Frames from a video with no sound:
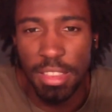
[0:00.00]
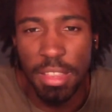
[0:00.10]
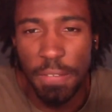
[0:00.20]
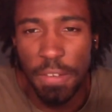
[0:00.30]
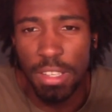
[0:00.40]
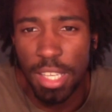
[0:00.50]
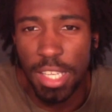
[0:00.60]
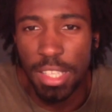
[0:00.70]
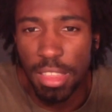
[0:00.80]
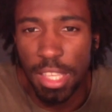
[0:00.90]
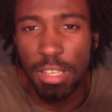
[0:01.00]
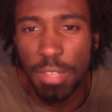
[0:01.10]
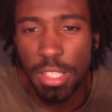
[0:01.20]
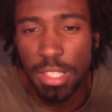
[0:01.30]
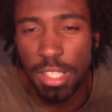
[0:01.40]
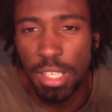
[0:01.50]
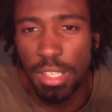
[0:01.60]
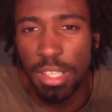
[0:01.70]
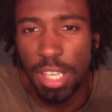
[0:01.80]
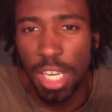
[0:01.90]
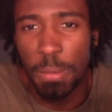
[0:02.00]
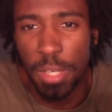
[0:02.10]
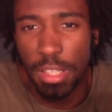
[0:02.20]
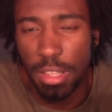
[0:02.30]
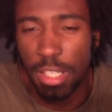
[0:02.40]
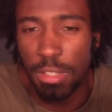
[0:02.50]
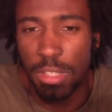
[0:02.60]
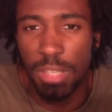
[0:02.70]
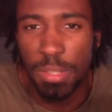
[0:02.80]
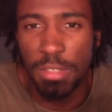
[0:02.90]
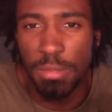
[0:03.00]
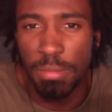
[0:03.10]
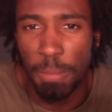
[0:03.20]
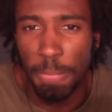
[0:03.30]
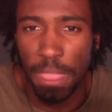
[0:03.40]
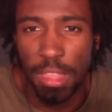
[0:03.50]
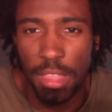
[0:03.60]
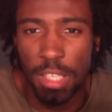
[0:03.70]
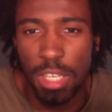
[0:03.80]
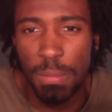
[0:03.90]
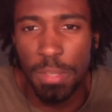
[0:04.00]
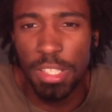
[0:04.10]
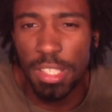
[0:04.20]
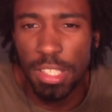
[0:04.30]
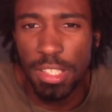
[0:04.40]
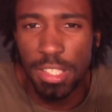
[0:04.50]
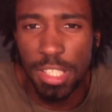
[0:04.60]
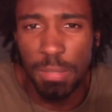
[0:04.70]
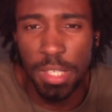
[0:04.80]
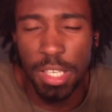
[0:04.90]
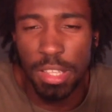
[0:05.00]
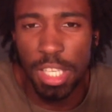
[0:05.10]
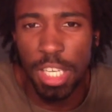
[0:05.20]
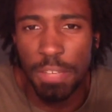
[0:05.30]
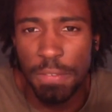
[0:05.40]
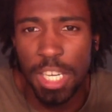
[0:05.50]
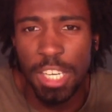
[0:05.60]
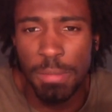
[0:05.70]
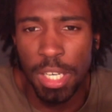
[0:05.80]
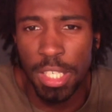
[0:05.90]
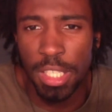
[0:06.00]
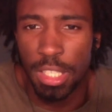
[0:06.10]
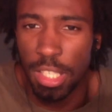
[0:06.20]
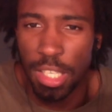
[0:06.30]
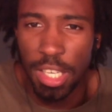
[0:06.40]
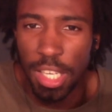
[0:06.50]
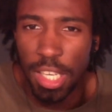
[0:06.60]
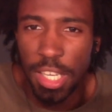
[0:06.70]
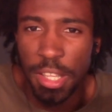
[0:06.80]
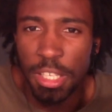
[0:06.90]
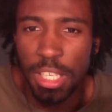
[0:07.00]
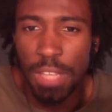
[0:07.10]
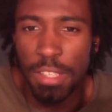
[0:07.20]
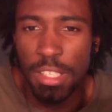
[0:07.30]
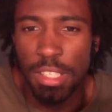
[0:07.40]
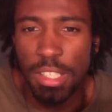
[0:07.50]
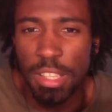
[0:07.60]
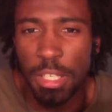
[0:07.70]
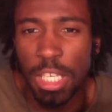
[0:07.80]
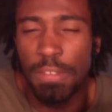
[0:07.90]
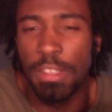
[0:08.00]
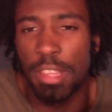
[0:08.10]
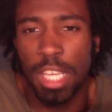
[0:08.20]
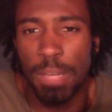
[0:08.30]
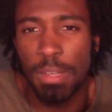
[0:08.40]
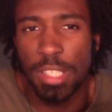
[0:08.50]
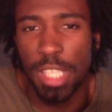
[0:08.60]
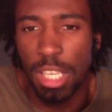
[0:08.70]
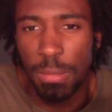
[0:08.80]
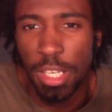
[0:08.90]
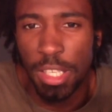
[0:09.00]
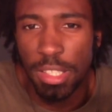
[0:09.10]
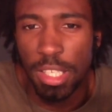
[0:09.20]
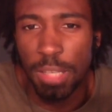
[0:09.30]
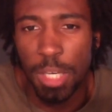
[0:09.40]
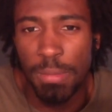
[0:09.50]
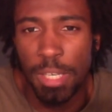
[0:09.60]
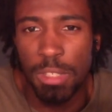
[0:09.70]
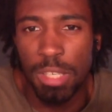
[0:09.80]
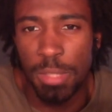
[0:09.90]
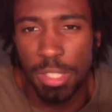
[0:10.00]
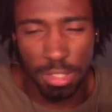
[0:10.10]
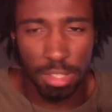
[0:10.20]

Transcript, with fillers: feel like they don't need to upgrade their equipment, and their equipment should be good enough for everybody, and don't even don't even think about telling me to upgrade my equipment.